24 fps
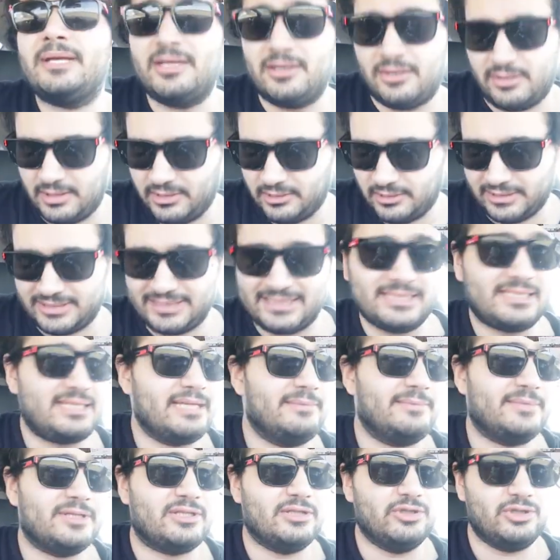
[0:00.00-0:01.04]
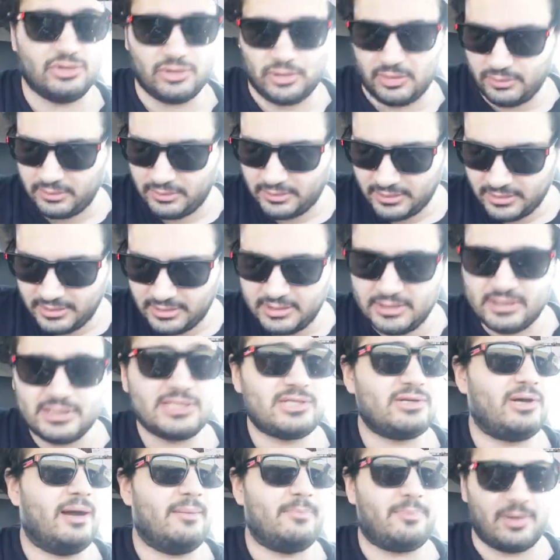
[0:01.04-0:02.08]
here it looks the same as the drone,
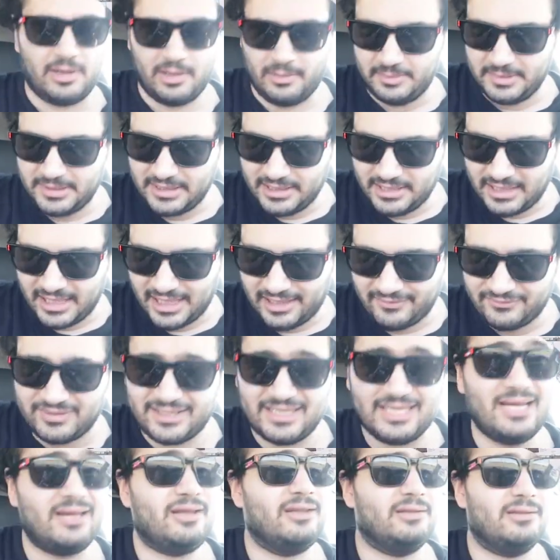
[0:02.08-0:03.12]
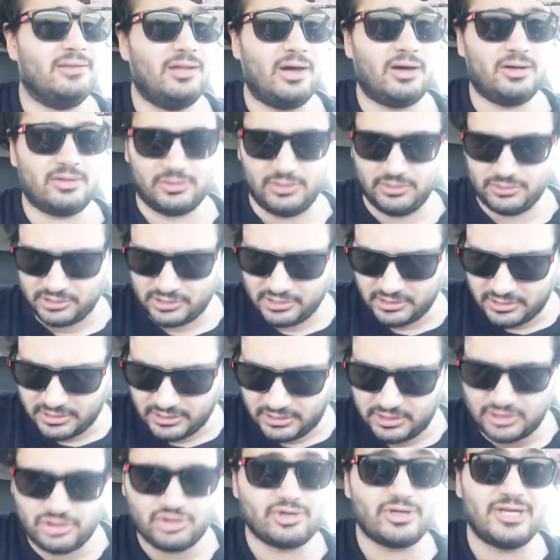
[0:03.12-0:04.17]
so I'm probably gonna have to get a lot closer to
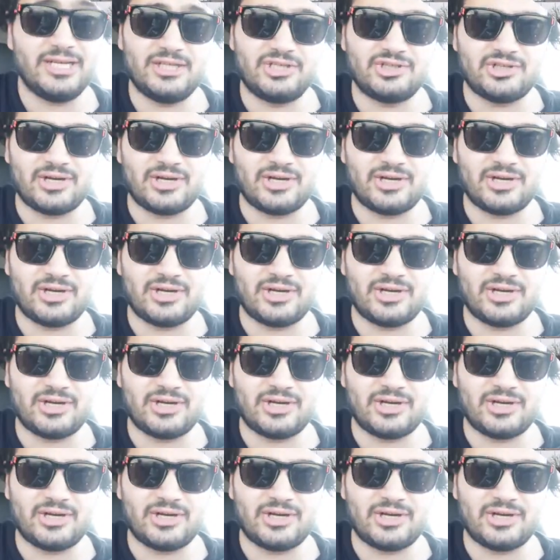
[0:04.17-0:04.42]
the train